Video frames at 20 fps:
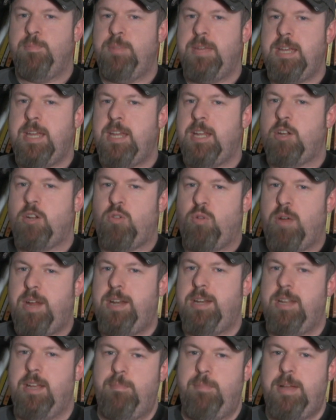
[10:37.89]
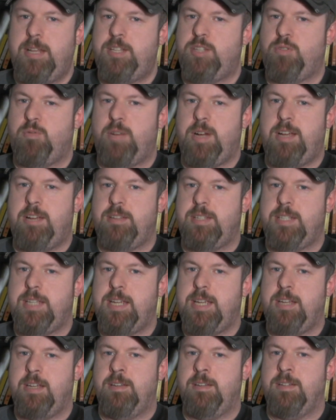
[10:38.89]
man, cranked up my surround
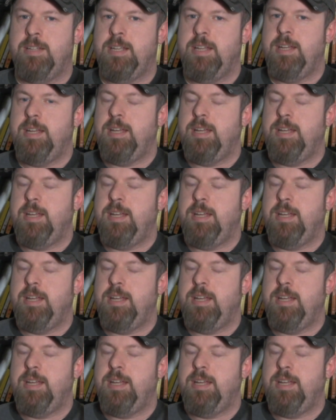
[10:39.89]
sound,